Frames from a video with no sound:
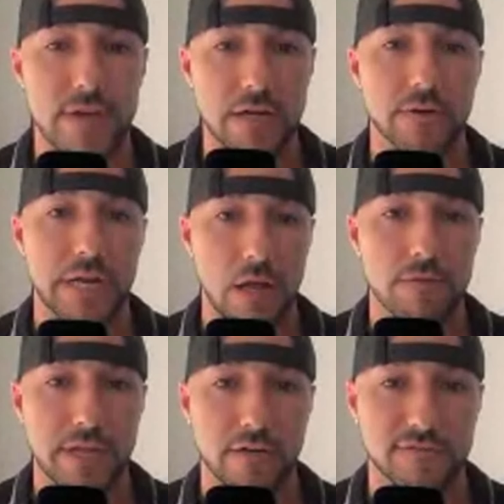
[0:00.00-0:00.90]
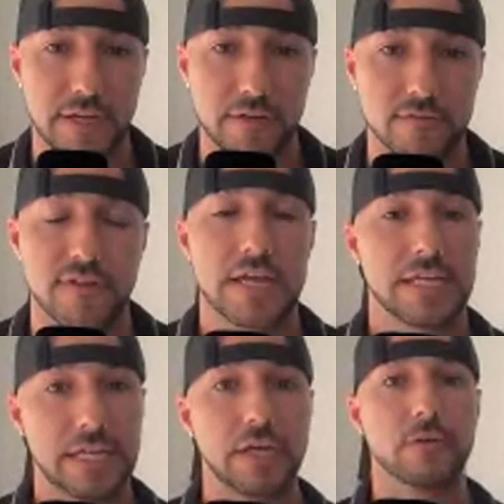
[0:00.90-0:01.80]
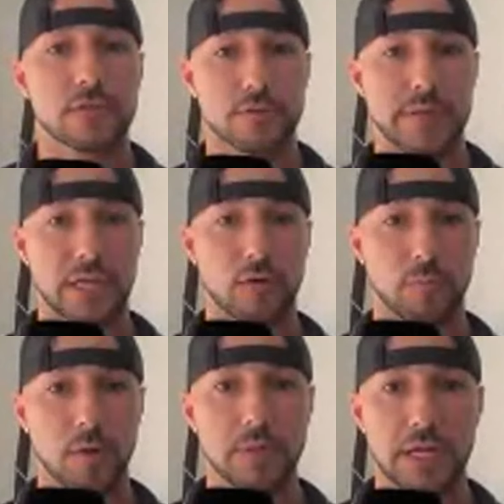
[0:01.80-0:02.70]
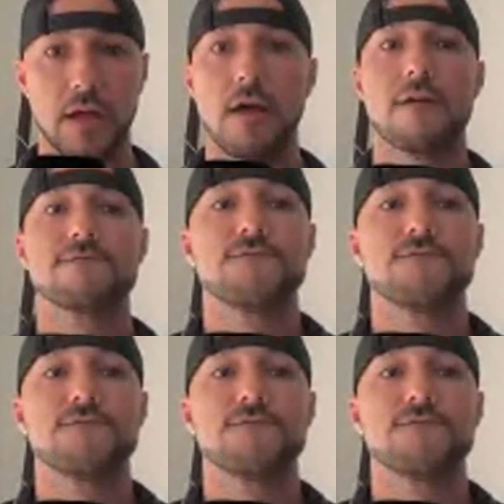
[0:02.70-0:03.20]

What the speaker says: veteran healthcare centers here in the Dominican Republic